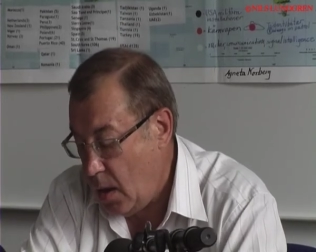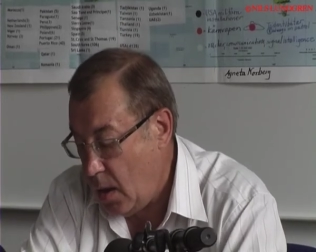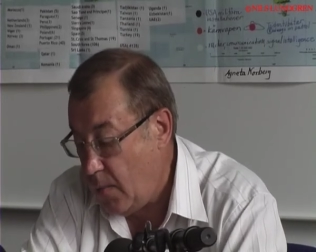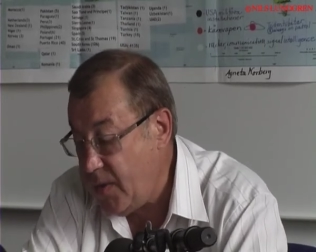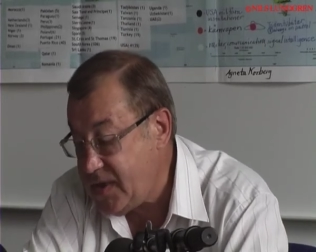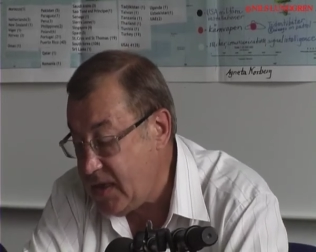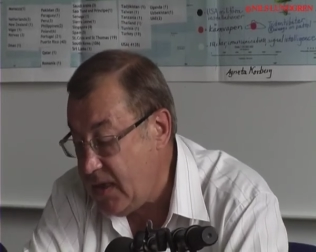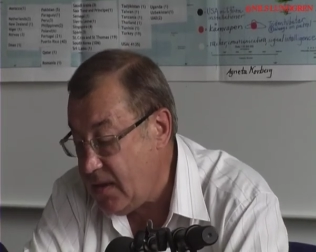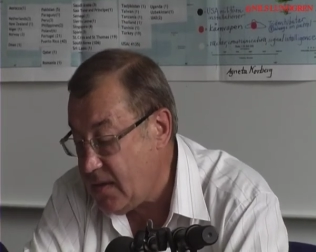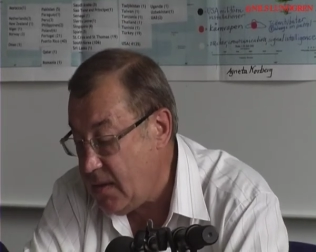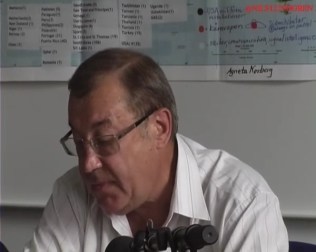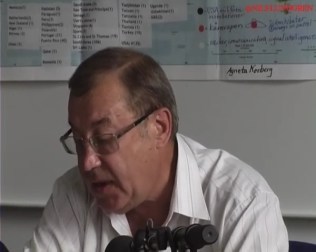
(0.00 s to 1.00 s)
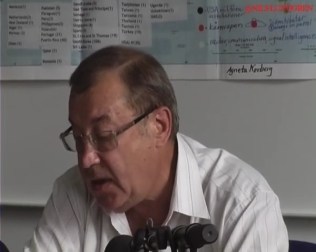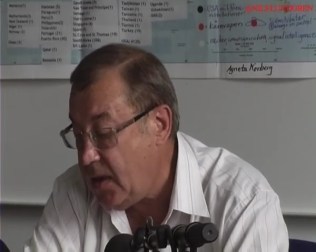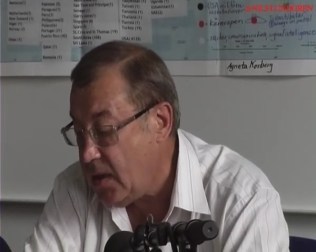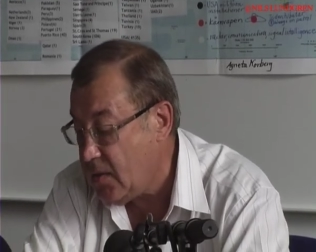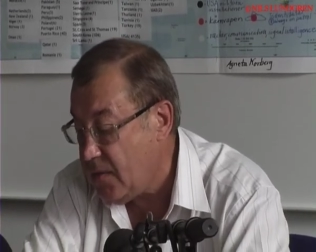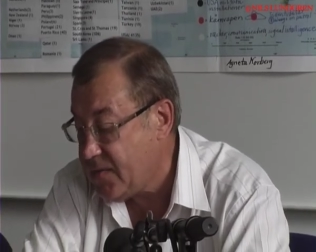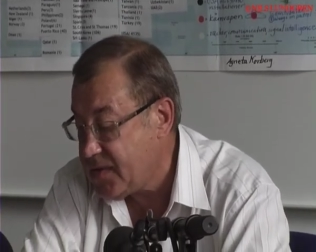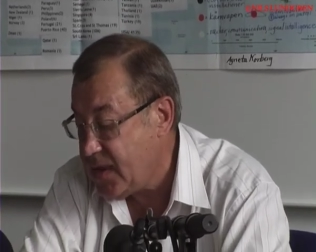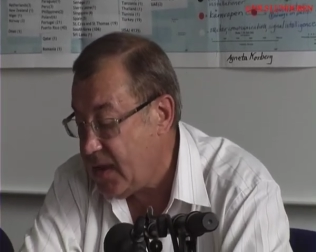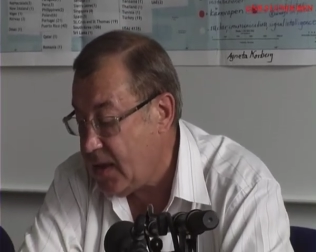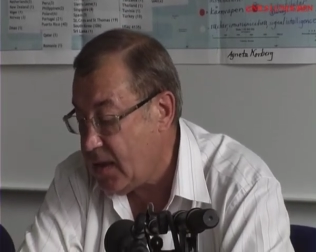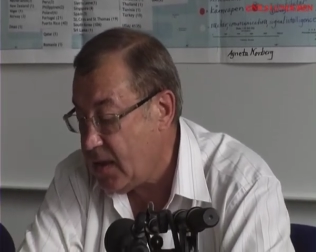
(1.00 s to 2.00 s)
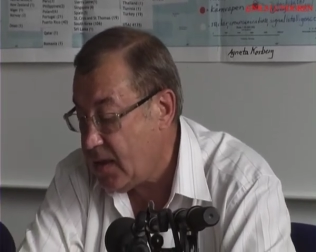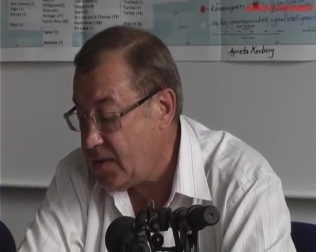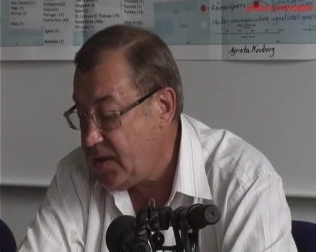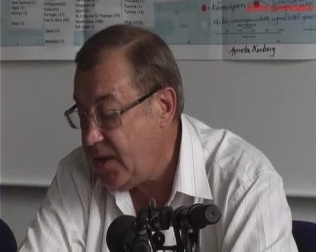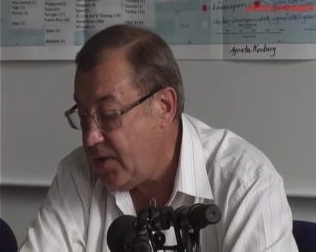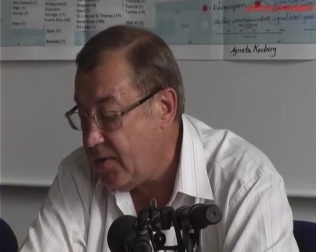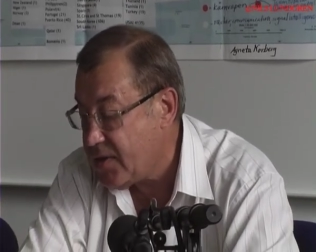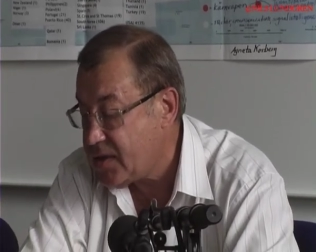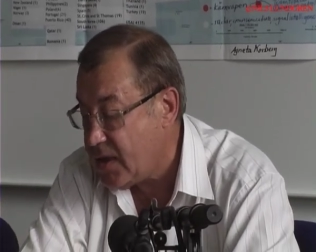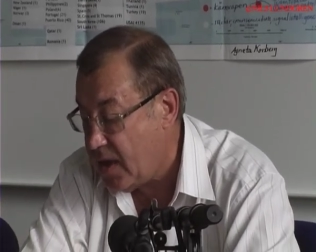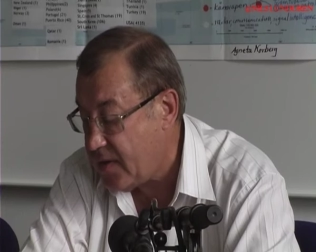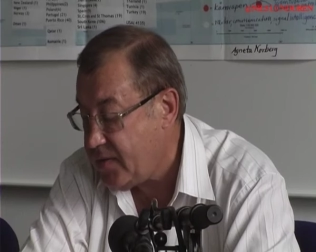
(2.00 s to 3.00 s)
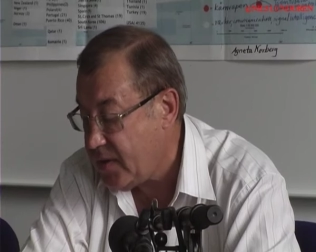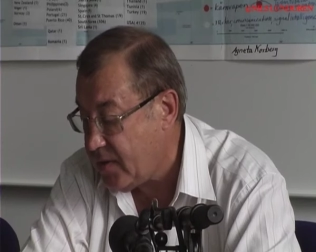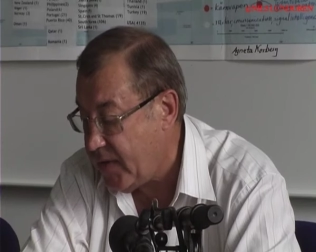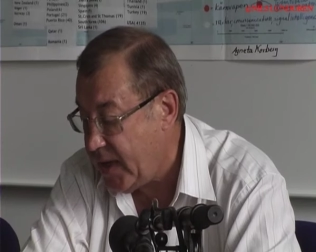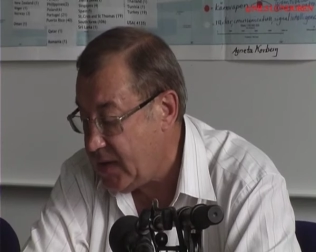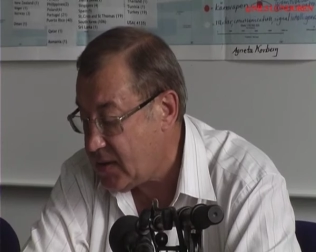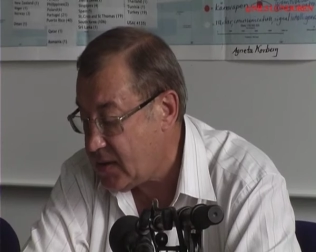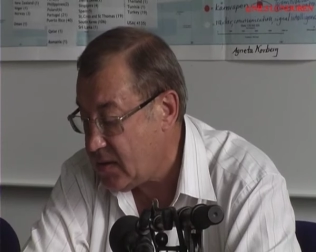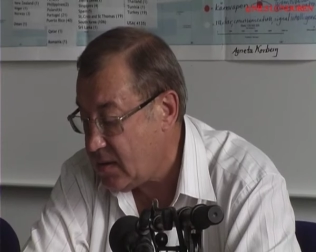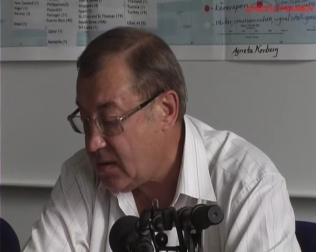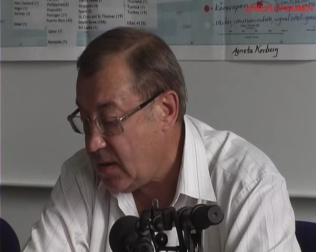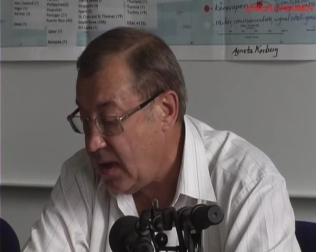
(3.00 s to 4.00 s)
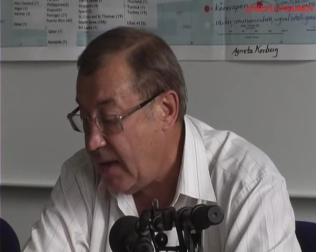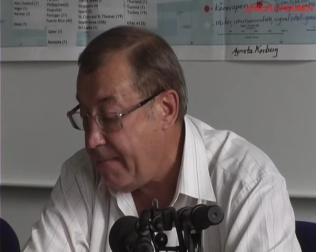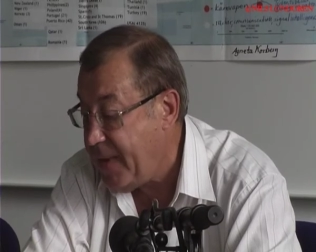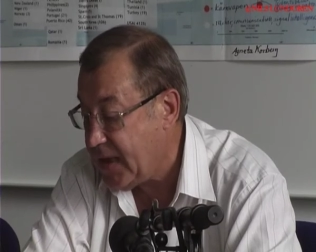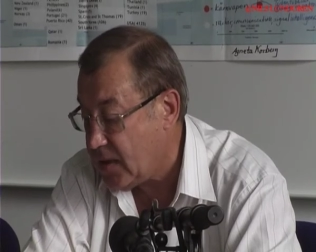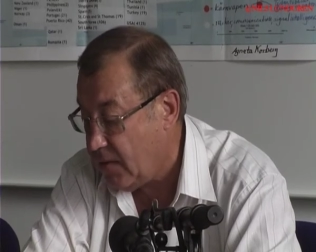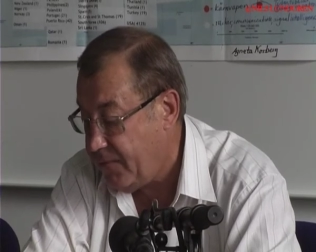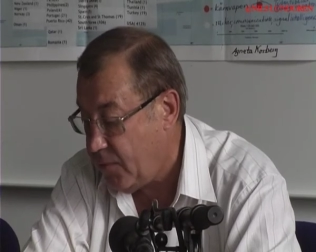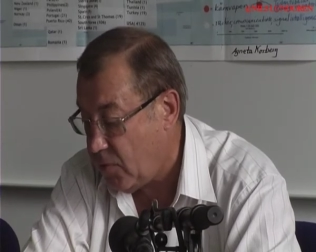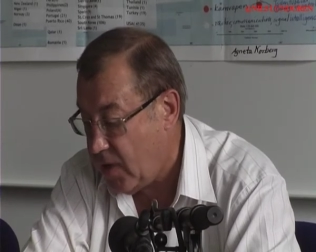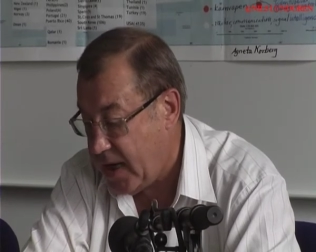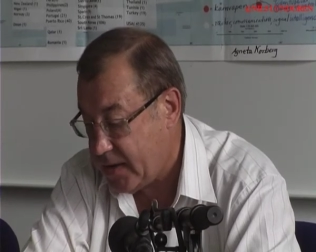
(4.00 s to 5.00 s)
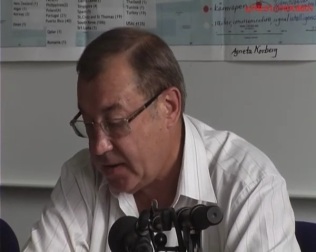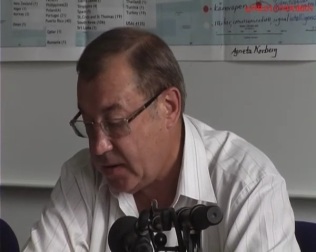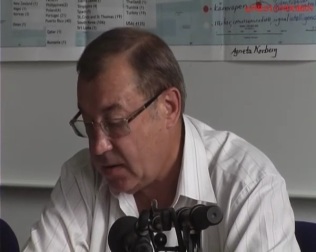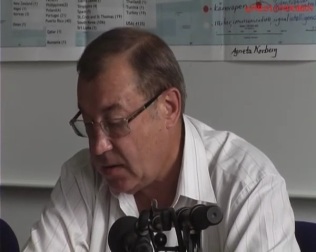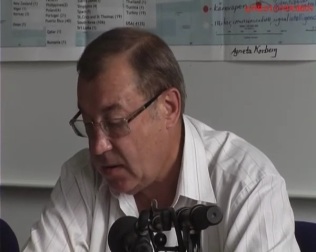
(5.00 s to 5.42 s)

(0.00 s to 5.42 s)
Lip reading: We see the beginning of the serious Arctic race, a battle for Arctic.